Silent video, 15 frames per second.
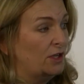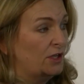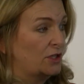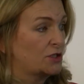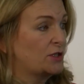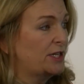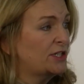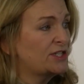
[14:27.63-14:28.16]

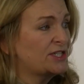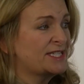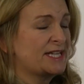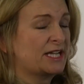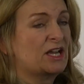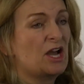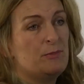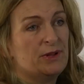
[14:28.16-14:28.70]
So here's just a
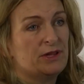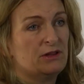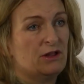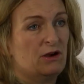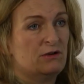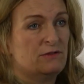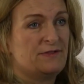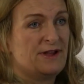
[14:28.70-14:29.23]
couple
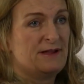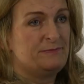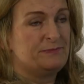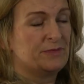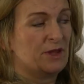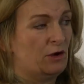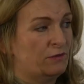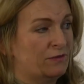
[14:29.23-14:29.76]

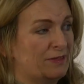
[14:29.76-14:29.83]
of